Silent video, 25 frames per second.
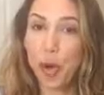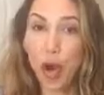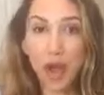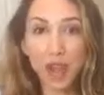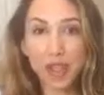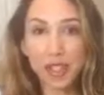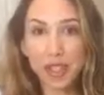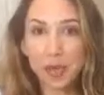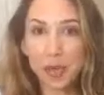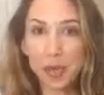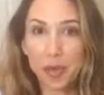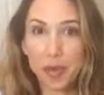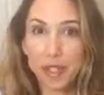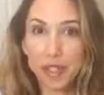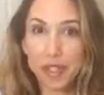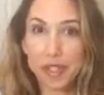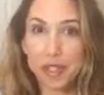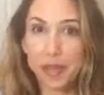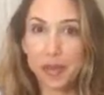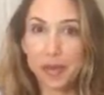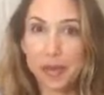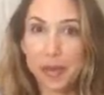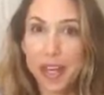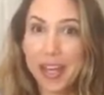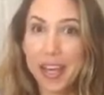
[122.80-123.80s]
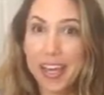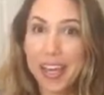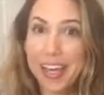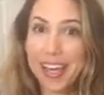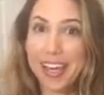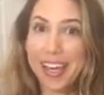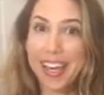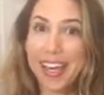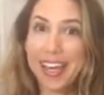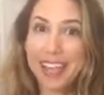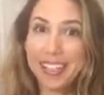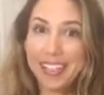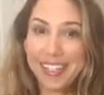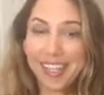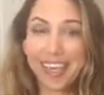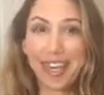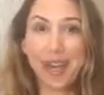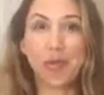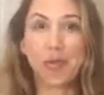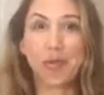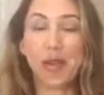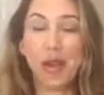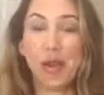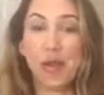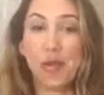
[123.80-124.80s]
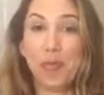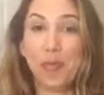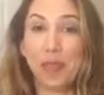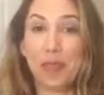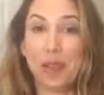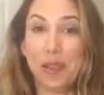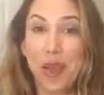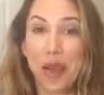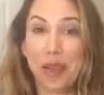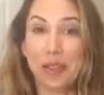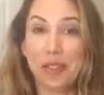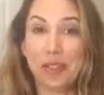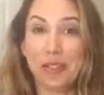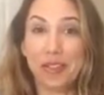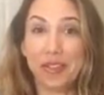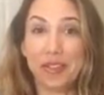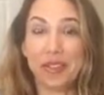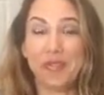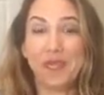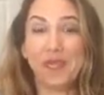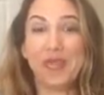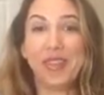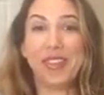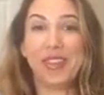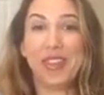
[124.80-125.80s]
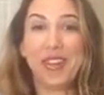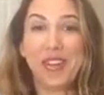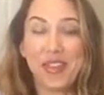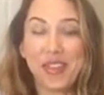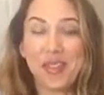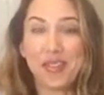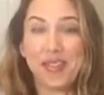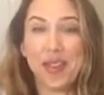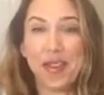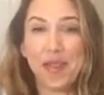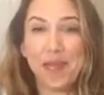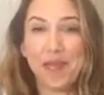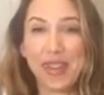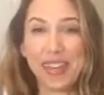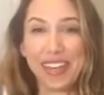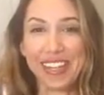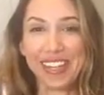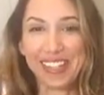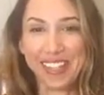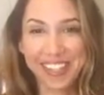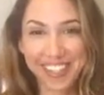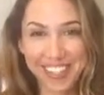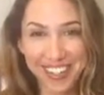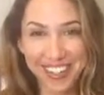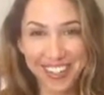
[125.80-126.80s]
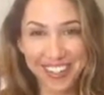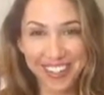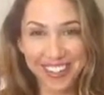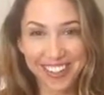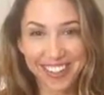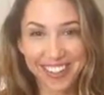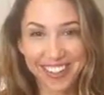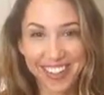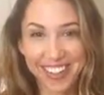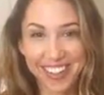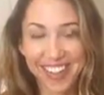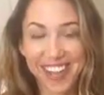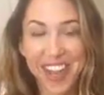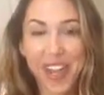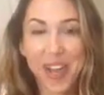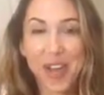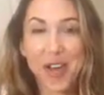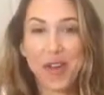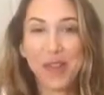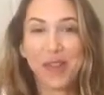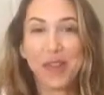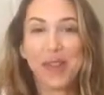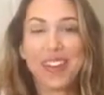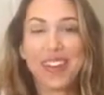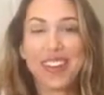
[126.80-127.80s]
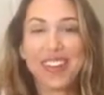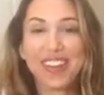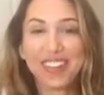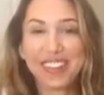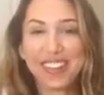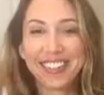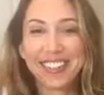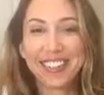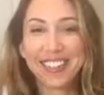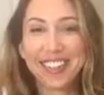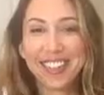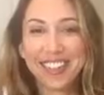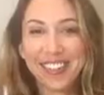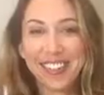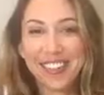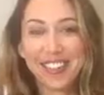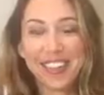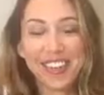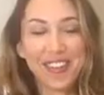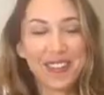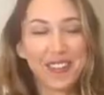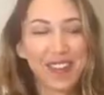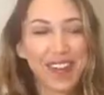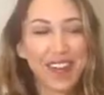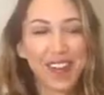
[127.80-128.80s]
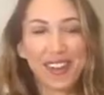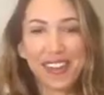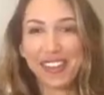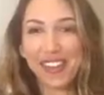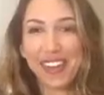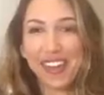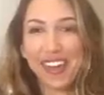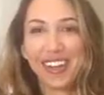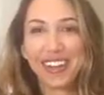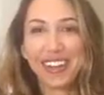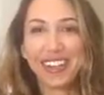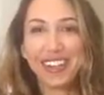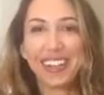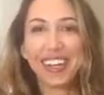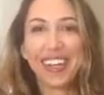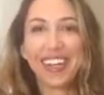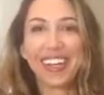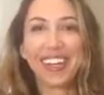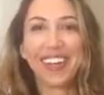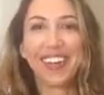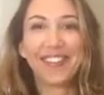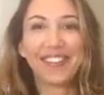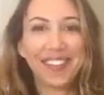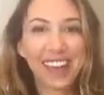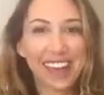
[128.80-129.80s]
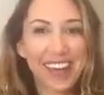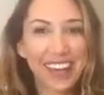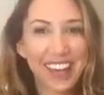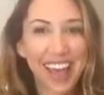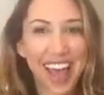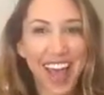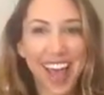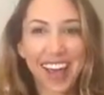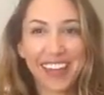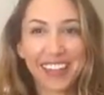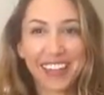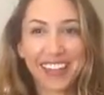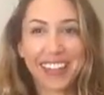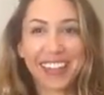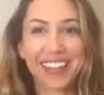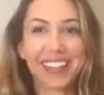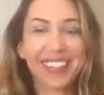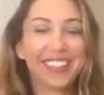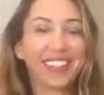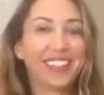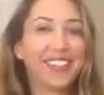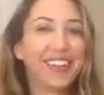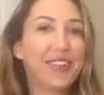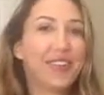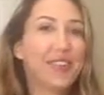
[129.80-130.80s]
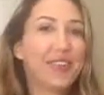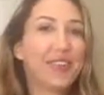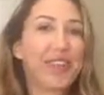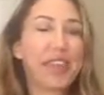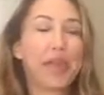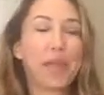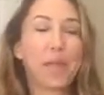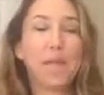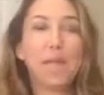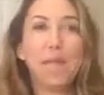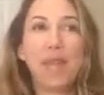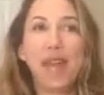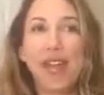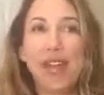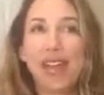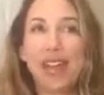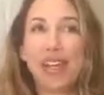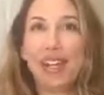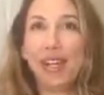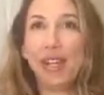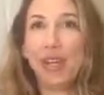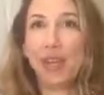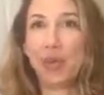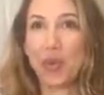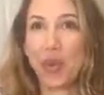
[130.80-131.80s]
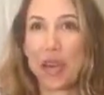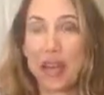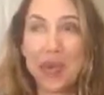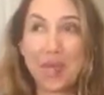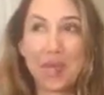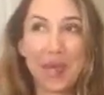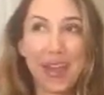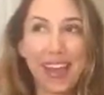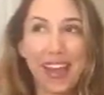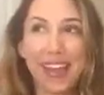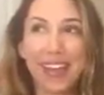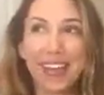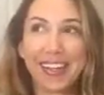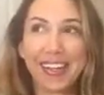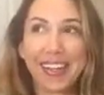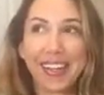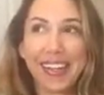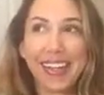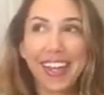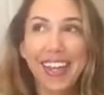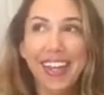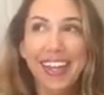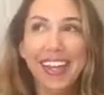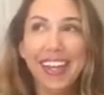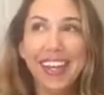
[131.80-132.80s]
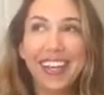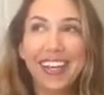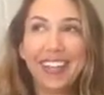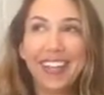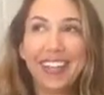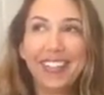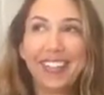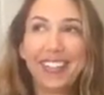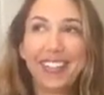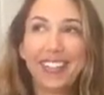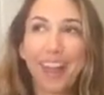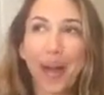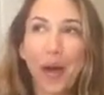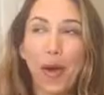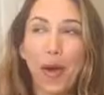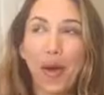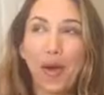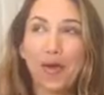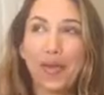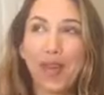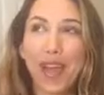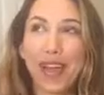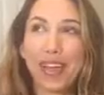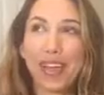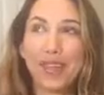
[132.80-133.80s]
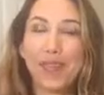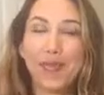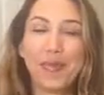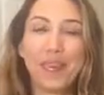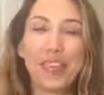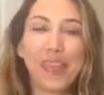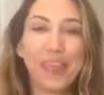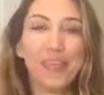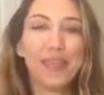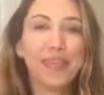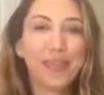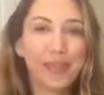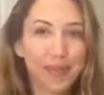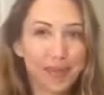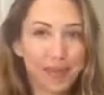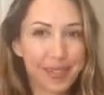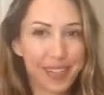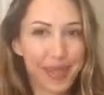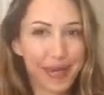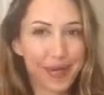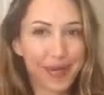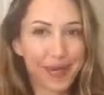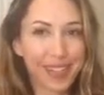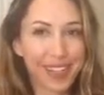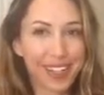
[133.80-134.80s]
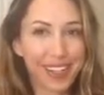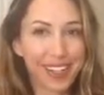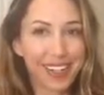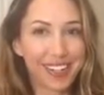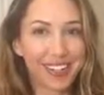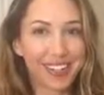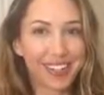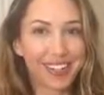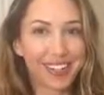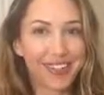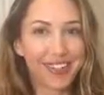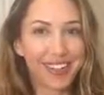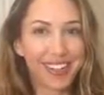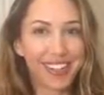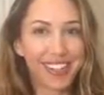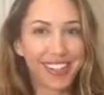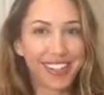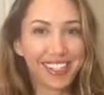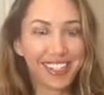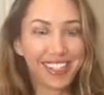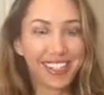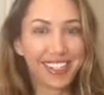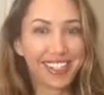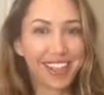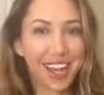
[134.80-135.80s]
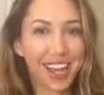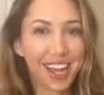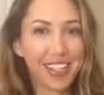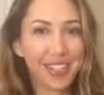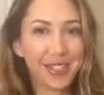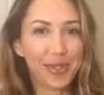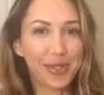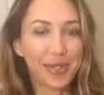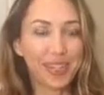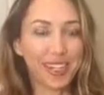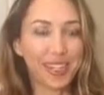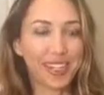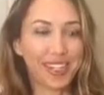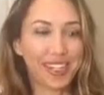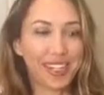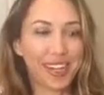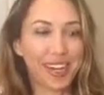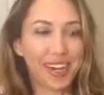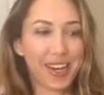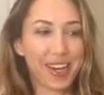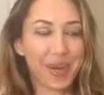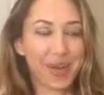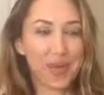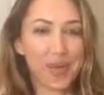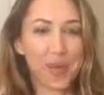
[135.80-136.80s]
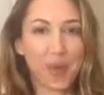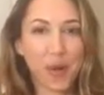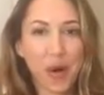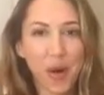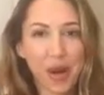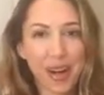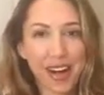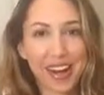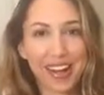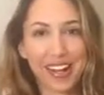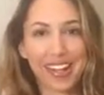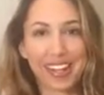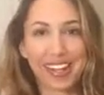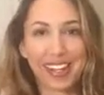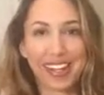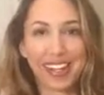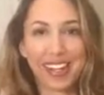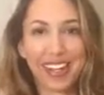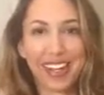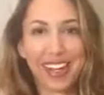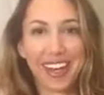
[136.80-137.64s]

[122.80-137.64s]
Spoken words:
possibly do is keep an open lawsuit when you're the one being sued. When you're sued, you want your lawyer to like get rid of that. Like, you don't want to like make an agreement so that you give them something when the judge was just gonna award it